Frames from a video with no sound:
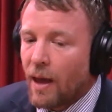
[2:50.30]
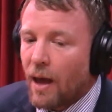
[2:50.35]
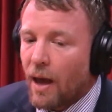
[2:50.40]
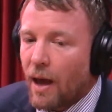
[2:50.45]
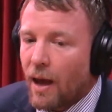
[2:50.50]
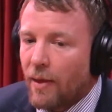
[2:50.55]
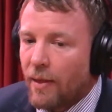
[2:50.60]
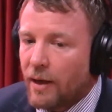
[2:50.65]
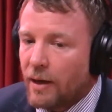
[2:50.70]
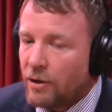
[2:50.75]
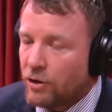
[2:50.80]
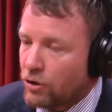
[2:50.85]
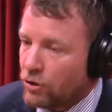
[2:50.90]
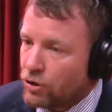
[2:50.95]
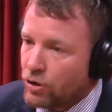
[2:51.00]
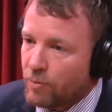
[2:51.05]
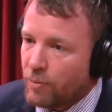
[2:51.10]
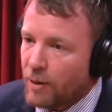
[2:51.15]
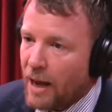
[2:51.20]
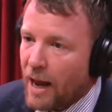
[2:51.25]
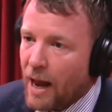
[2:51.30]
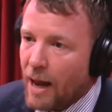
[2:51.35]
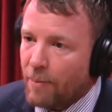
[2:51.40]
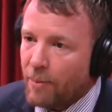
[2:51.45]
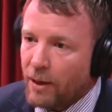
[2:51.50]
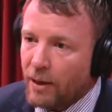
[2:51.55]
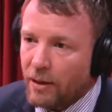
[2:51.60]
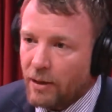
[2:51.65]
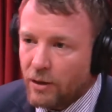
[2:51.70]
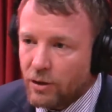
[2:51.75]
And then you should be
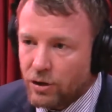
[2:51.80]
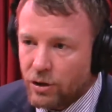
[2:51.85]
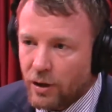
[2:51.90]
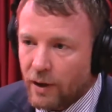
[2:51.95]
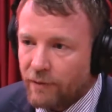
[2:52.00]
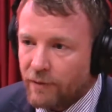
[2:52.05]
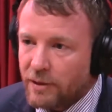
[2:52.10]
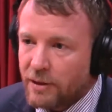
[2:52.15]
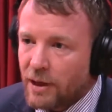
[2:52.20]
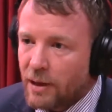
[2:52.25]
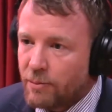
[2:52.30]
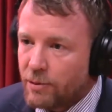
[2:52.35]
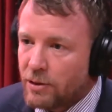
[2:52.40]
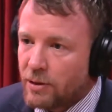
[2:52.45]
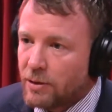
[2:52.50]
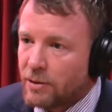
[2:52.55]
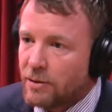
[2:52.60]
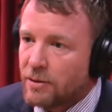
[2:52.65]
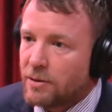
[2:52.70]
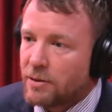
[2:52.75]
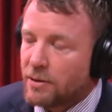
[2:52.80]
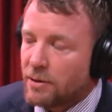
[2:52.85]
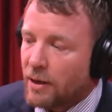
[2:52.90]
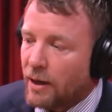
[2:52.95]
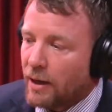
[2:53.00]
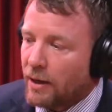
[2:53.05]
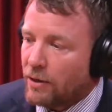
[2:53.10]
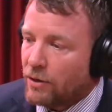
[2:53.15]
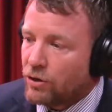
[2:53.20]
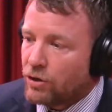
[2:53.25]
happy. You should have the substance
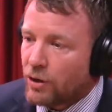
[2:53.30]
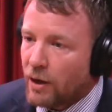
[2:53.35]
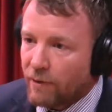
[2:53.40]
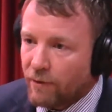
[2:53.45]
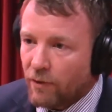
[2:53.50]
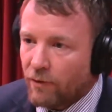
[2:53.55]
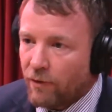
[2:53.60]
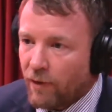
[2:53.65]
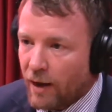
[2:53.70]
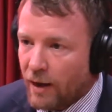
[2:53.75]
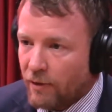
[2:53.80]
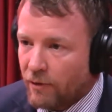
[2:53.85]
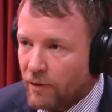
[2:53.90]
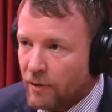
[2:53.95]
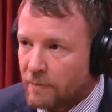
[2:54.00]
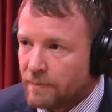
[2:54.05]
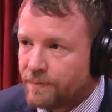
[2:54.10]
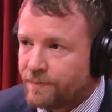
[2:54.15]
and you should have the flavor.